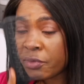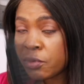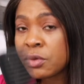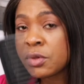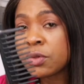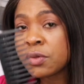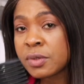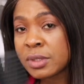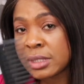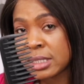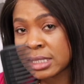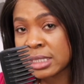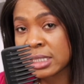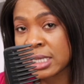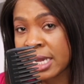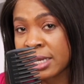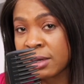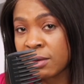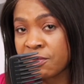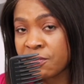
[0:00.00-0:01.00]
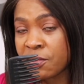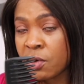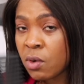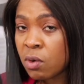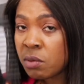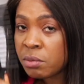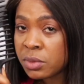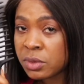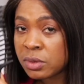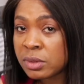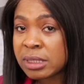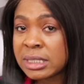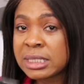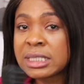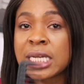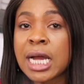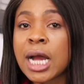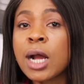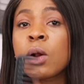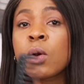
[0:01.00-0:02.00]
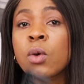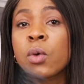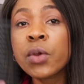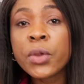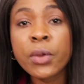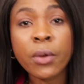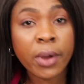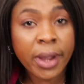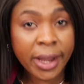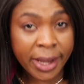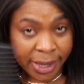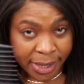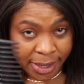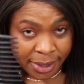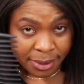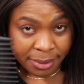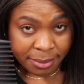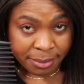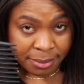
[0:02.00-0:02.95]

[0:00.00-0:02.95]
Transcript: to use this kind of comb to detangle your hair.